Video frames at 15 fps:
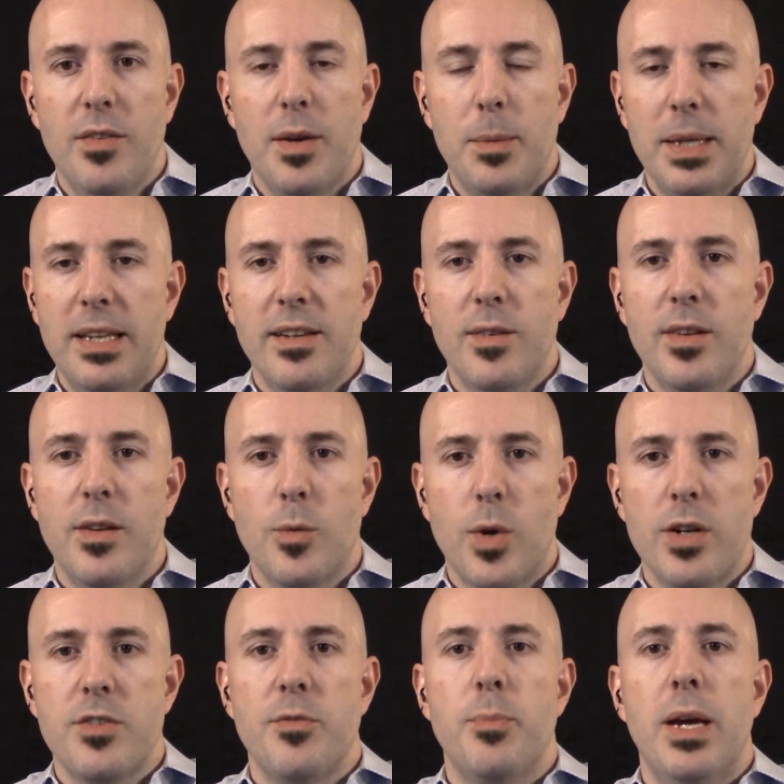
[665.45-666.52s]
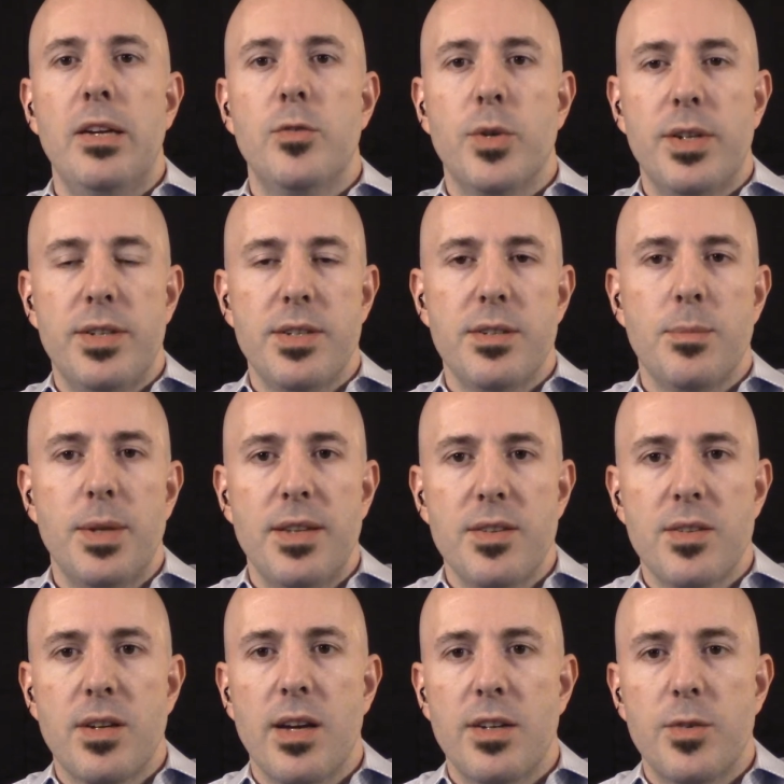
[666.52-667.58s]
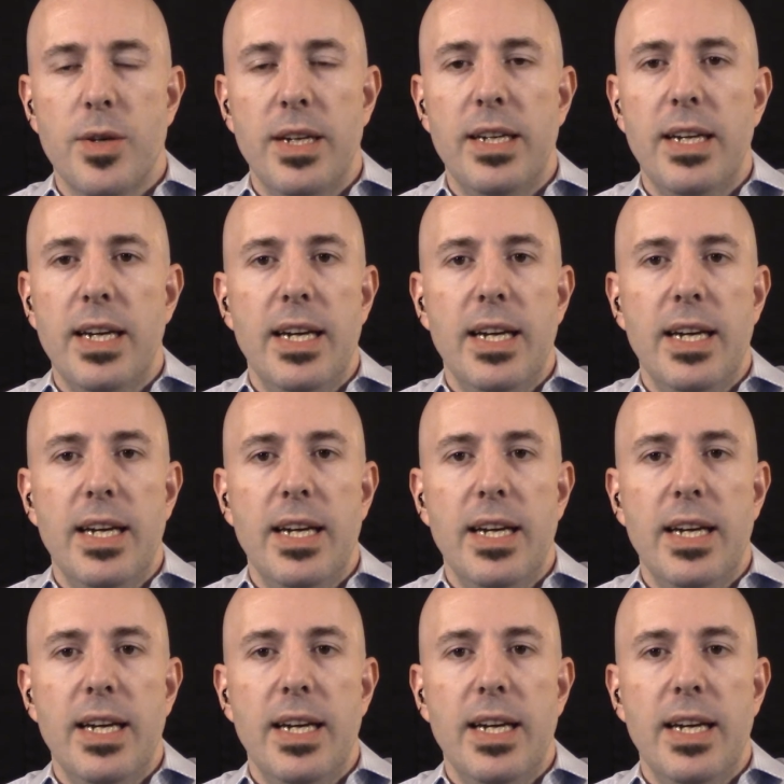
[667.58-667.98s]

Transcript: I mean, the rush of patriotism in this country,